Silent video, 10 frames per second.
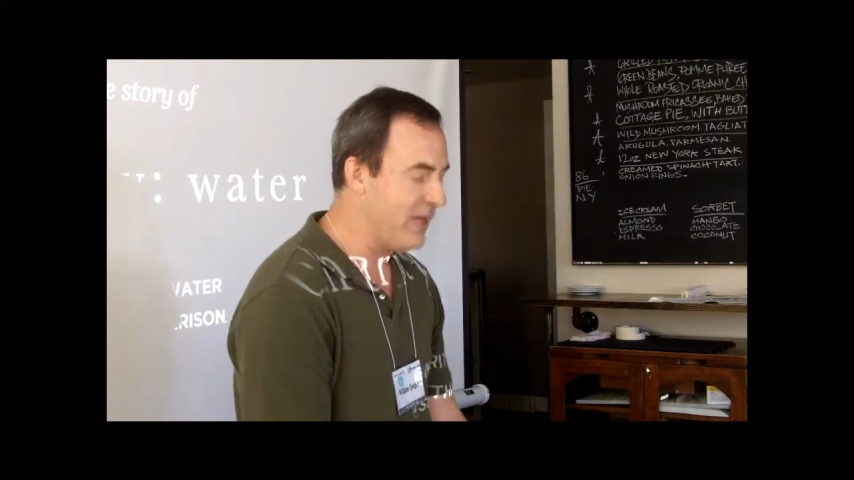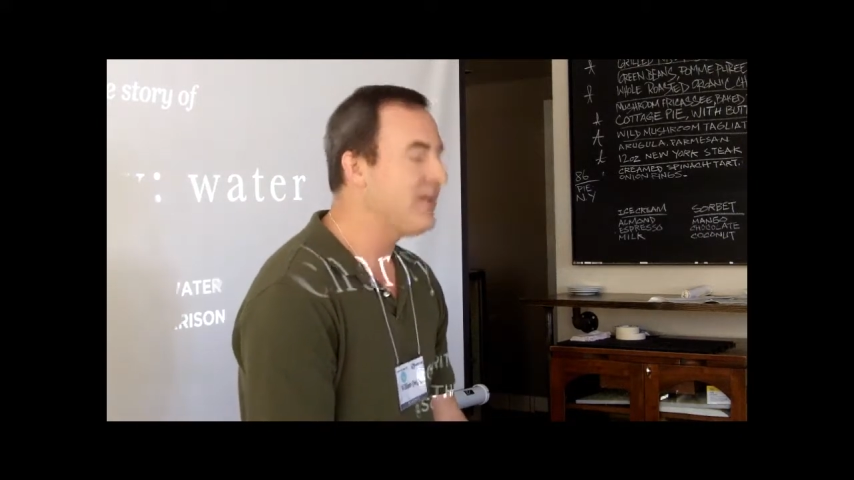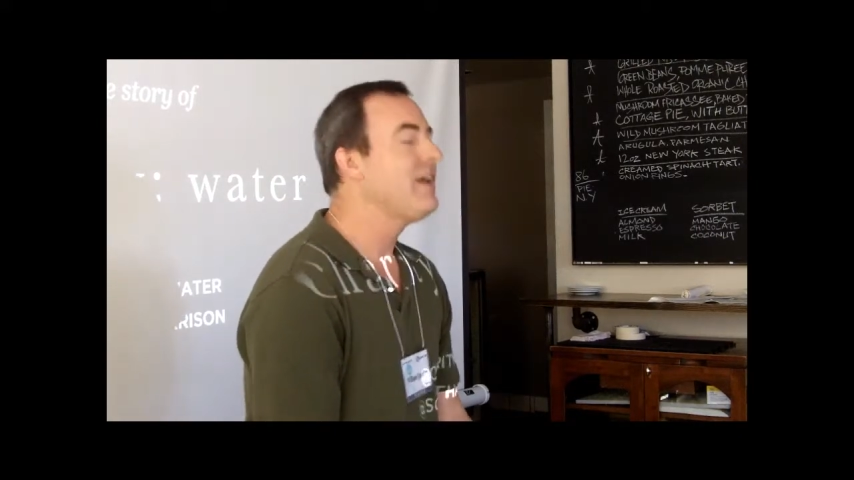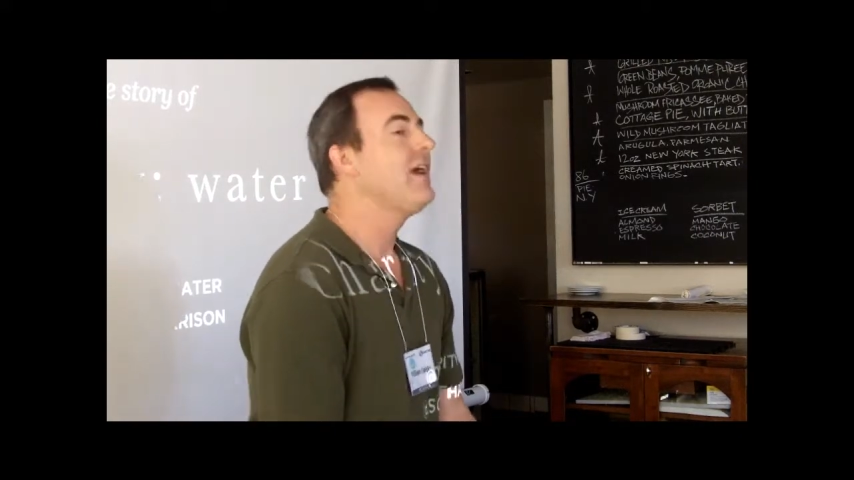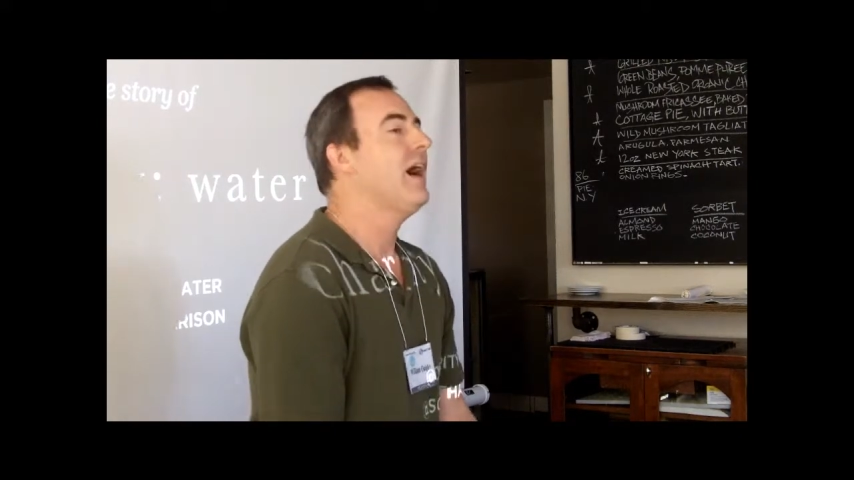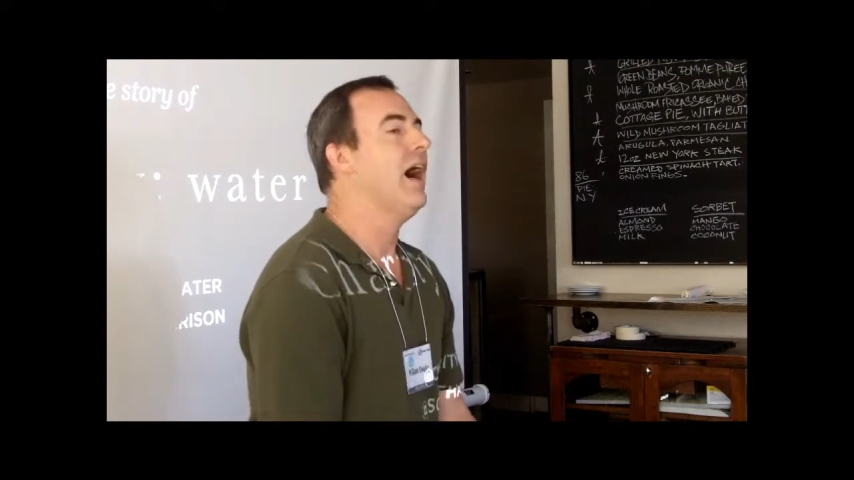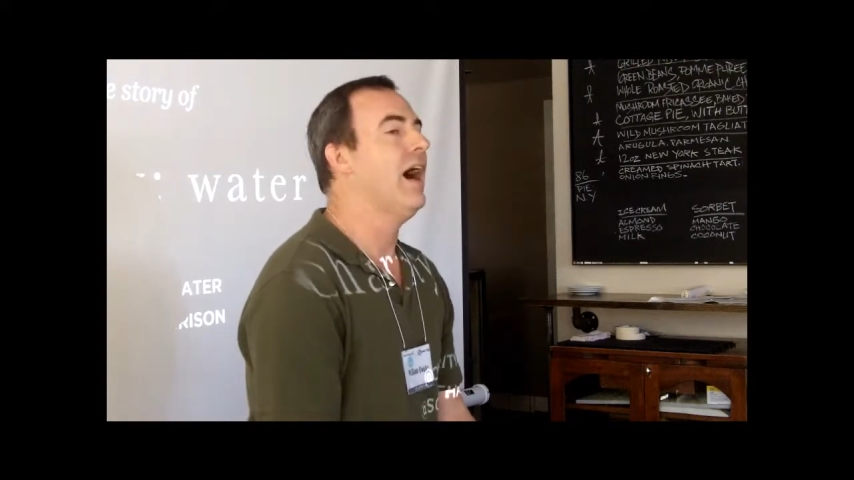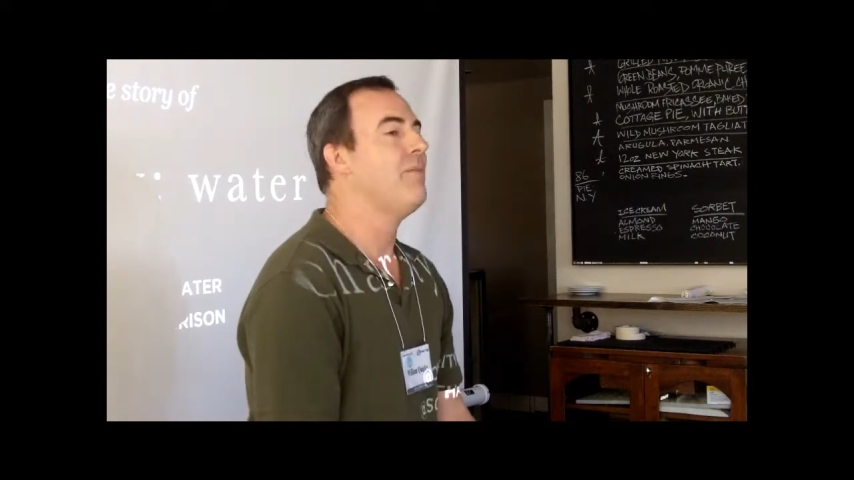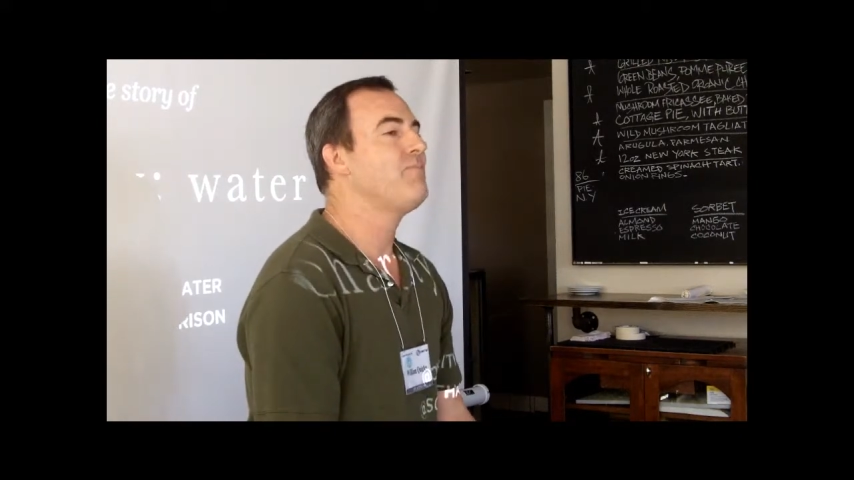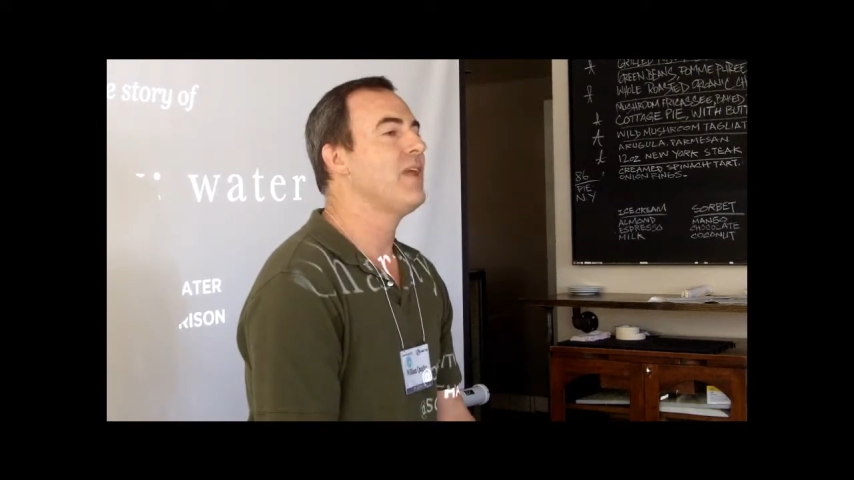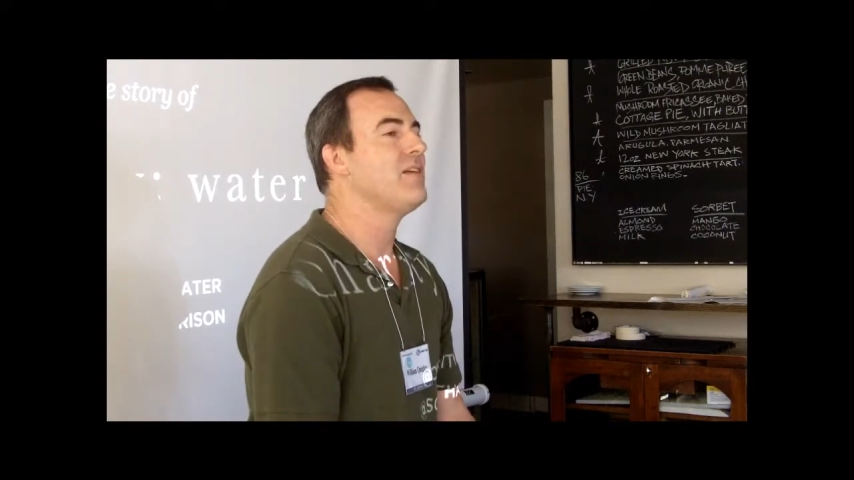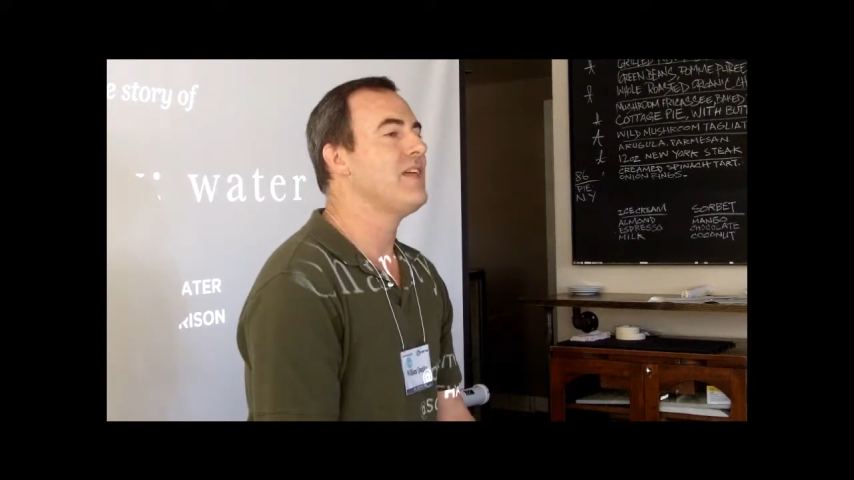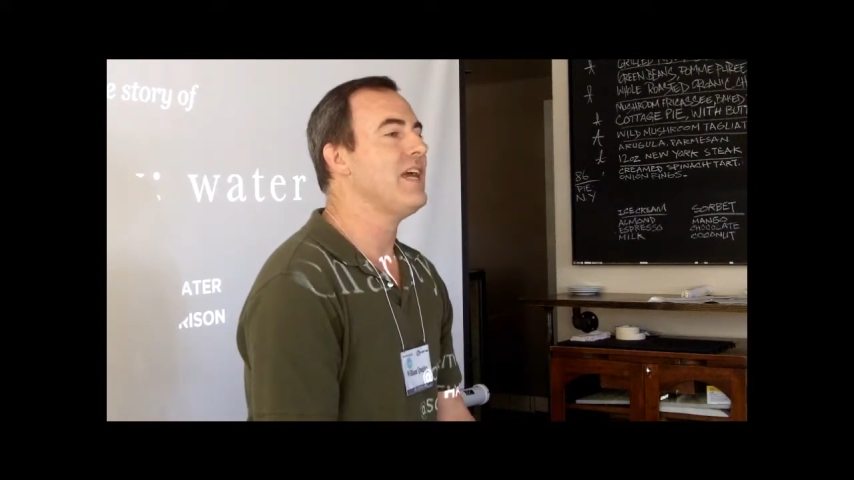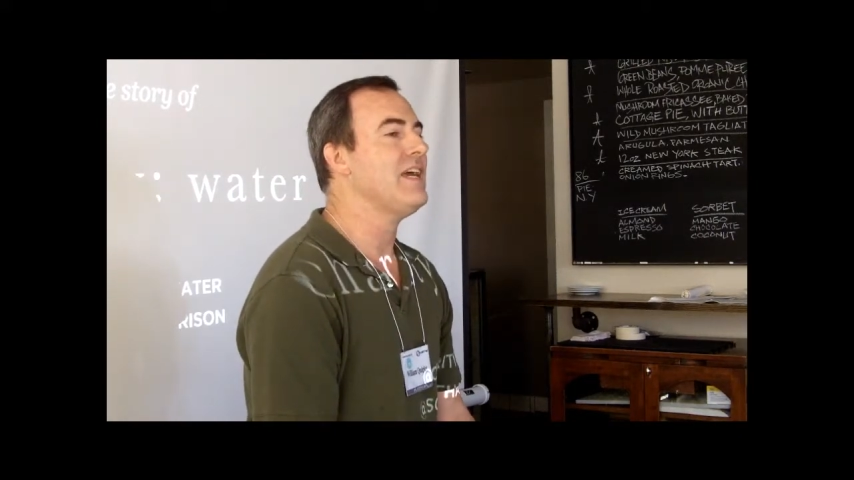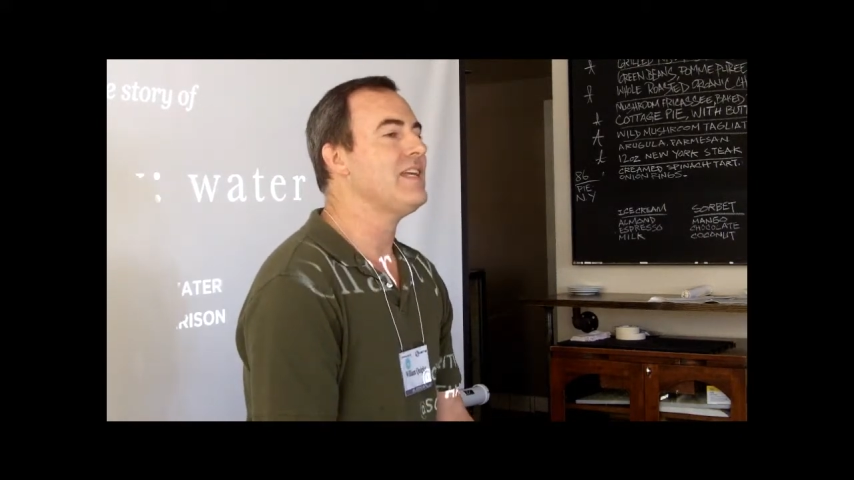but
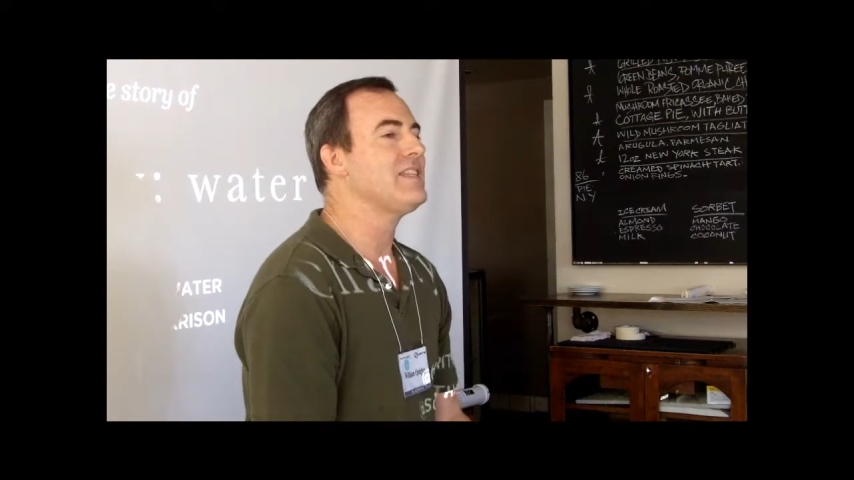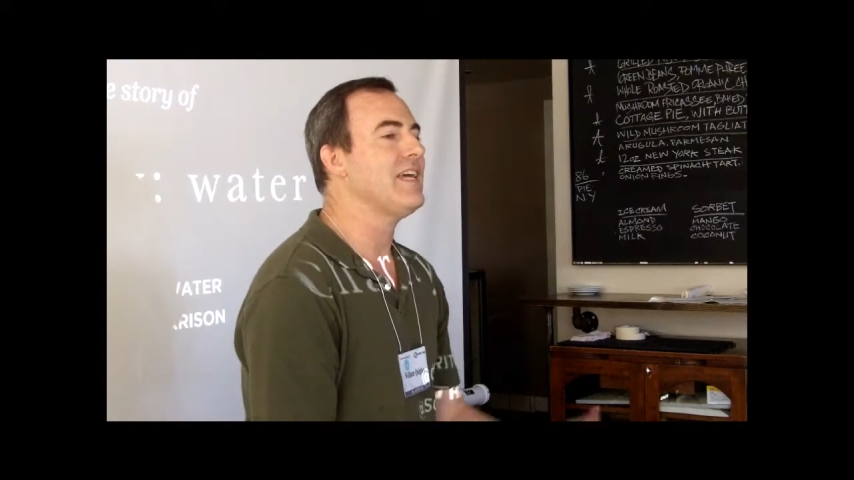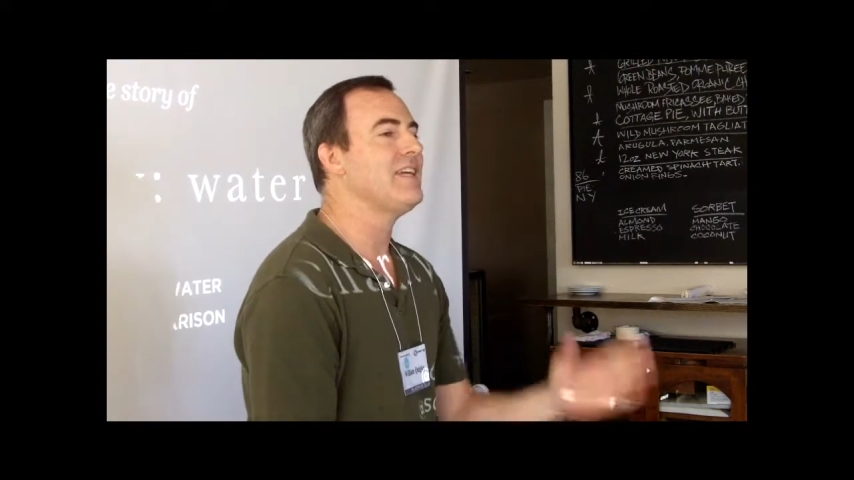the